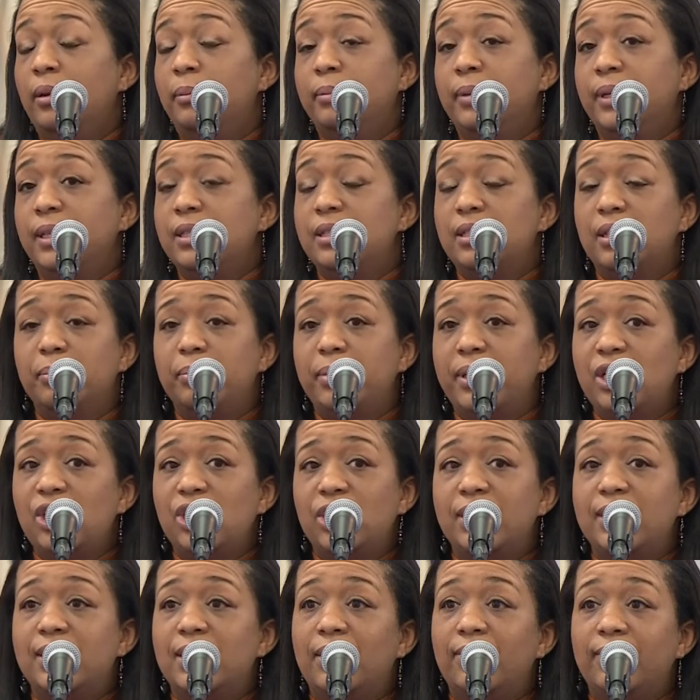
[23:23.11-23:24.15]
But some
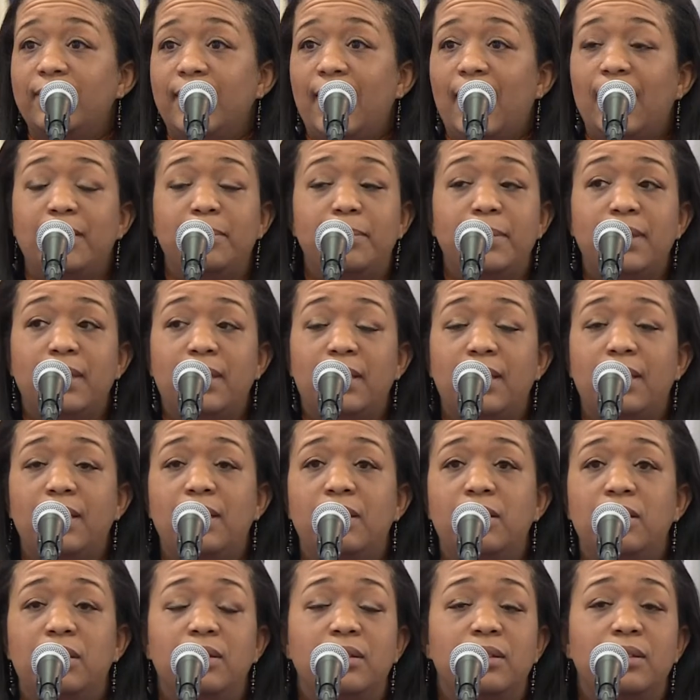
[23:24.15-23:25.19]
patients have lagged
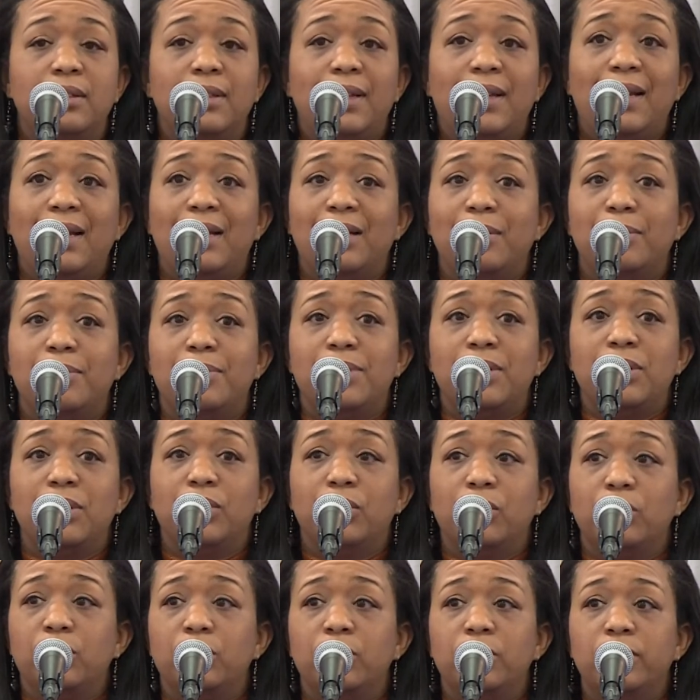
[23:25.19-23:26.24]
behind on their labs,
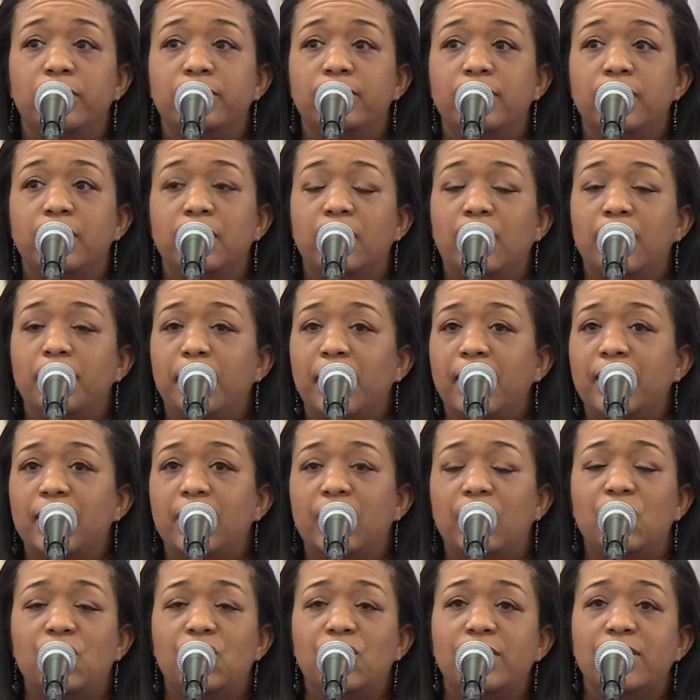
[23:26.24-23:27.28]
they're on
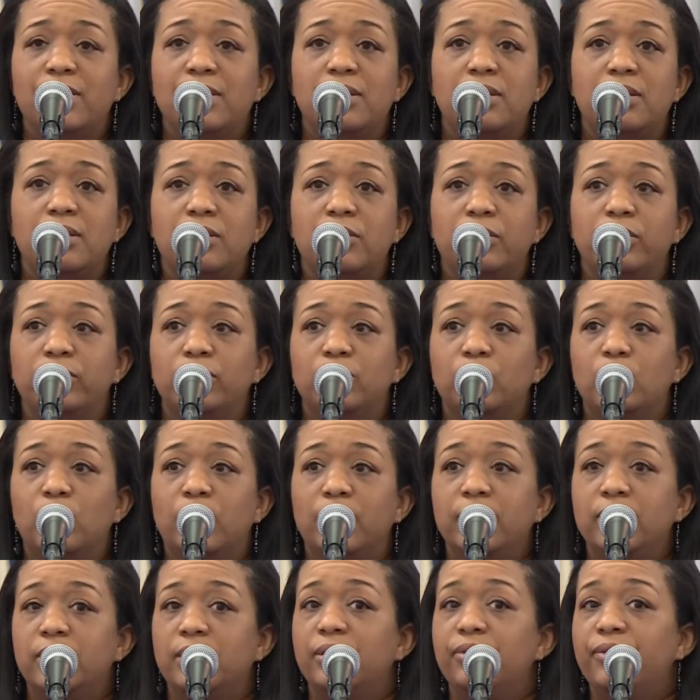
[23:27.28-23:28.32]
medications.
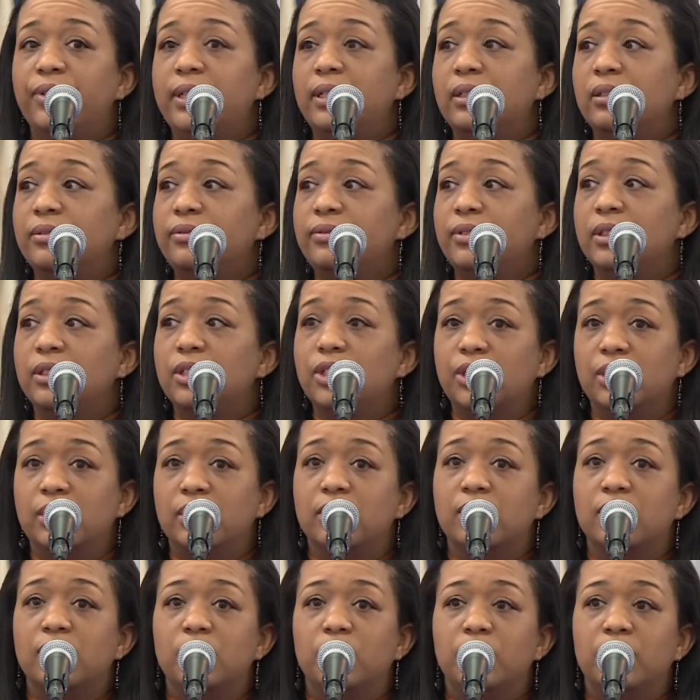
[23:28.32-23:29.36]
What are their renal
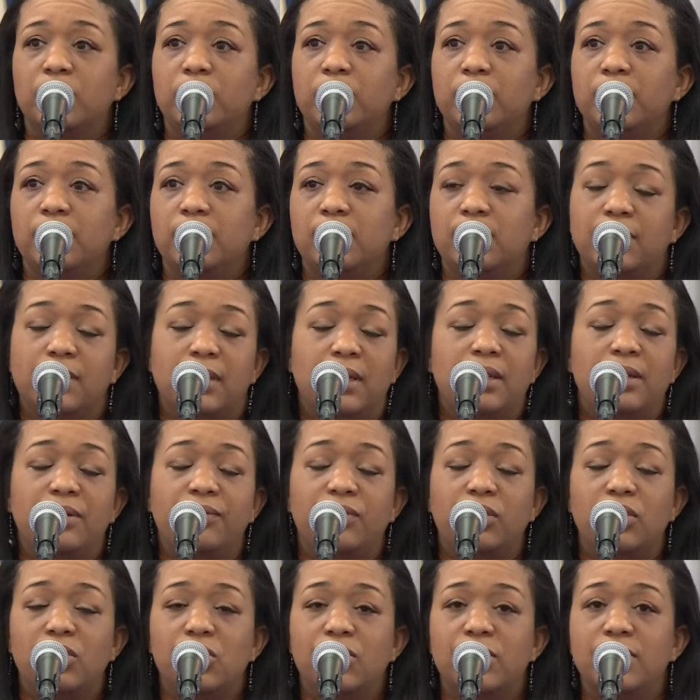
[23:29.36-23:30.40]
functions? What do the kidney
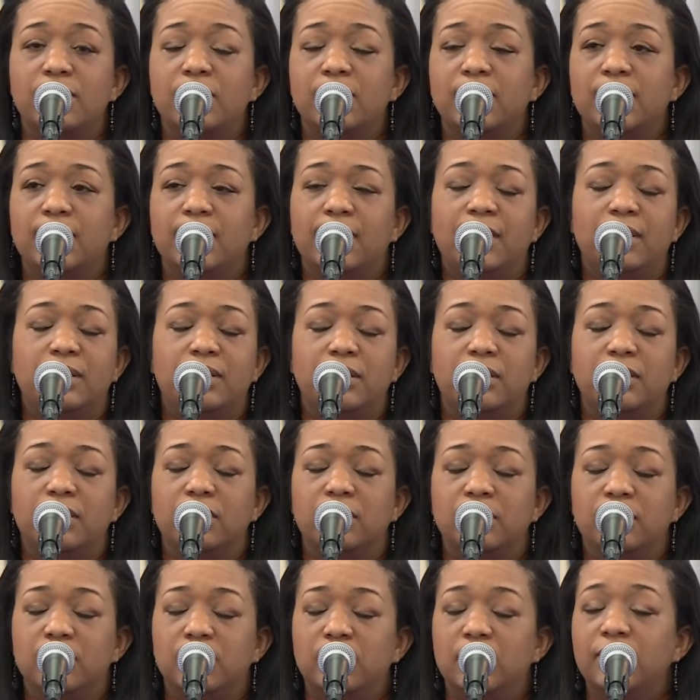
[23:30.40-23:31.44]
functions look like?
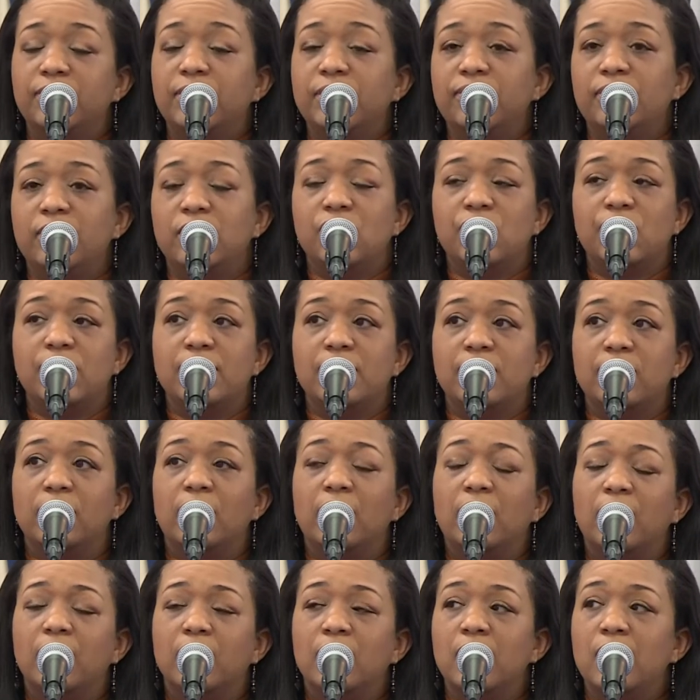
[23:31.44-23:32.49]
Their liver functions and
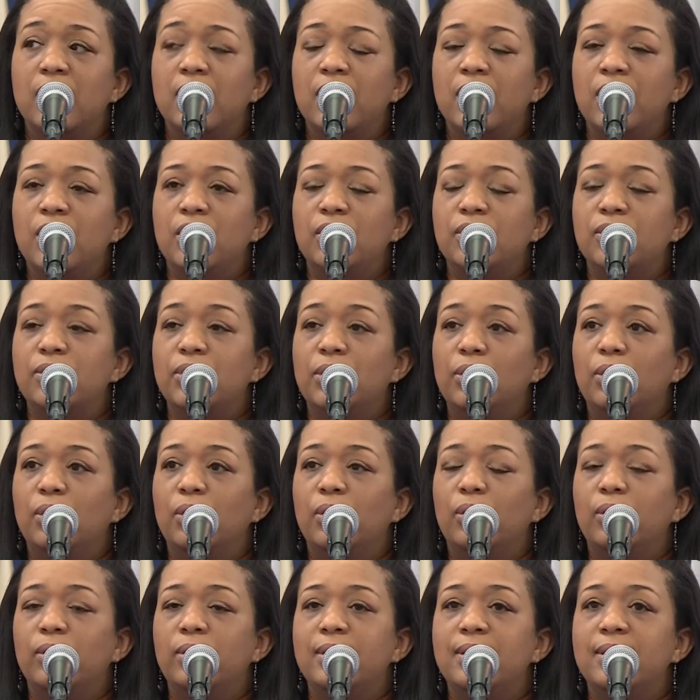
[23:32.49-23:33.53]
all.
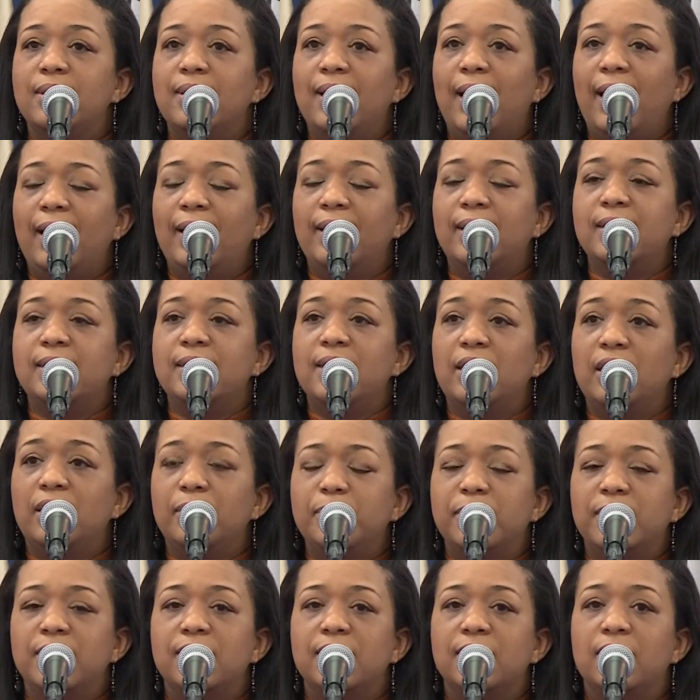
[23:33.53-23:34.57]
So that has
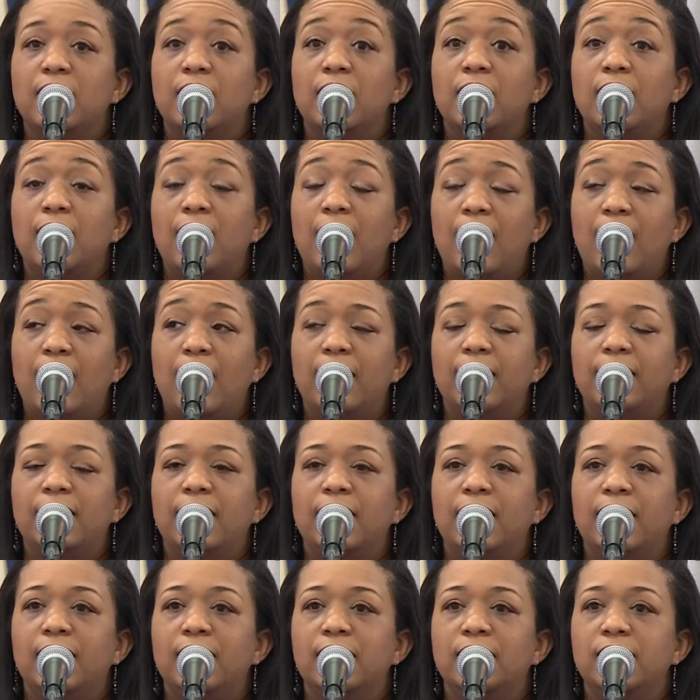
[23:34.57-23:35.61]
helped us a lot
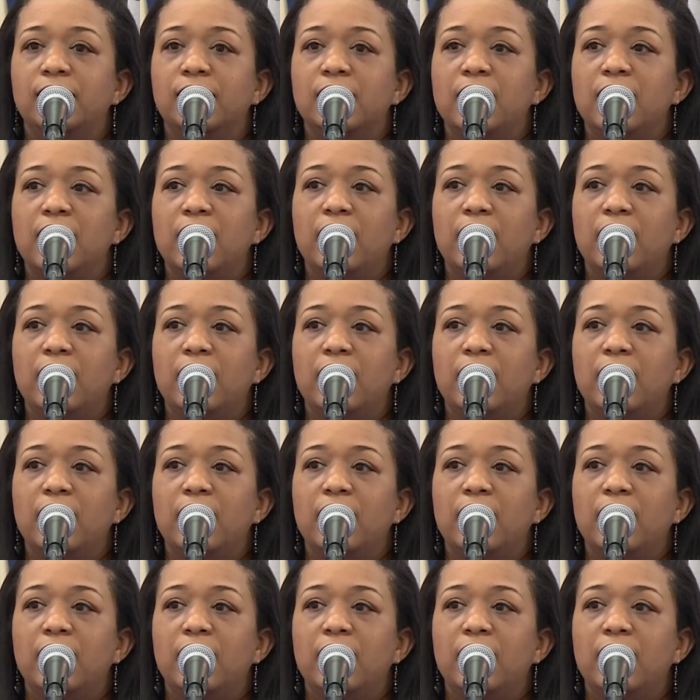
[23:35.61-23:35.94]
in